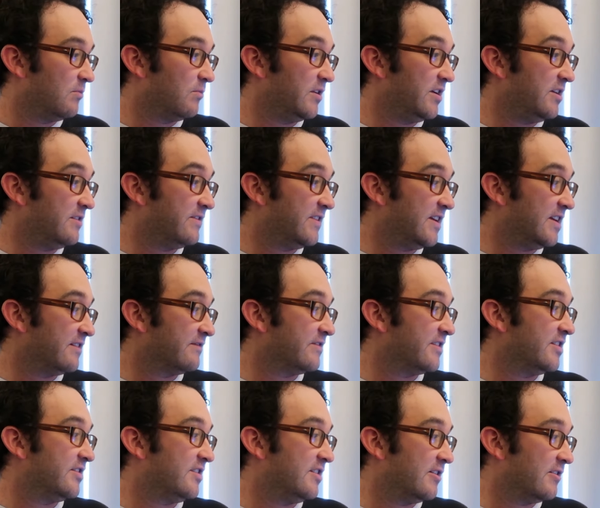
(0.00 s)
what do you think of
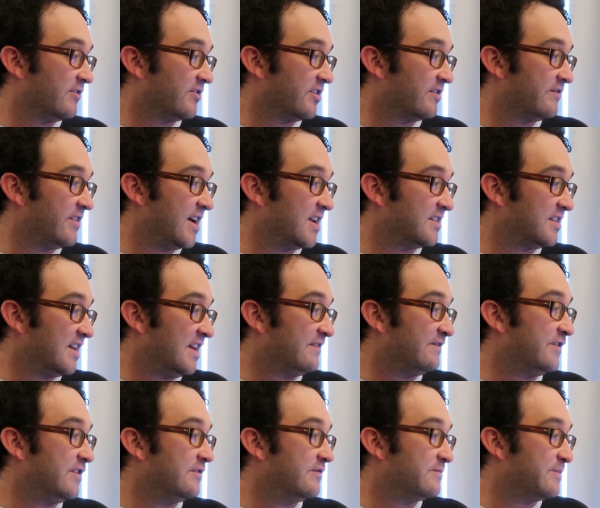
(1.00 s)
this year's event,
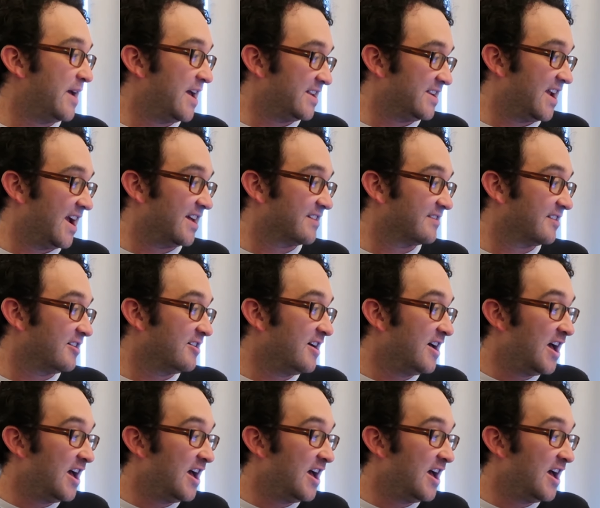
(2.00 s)
if you've been yet?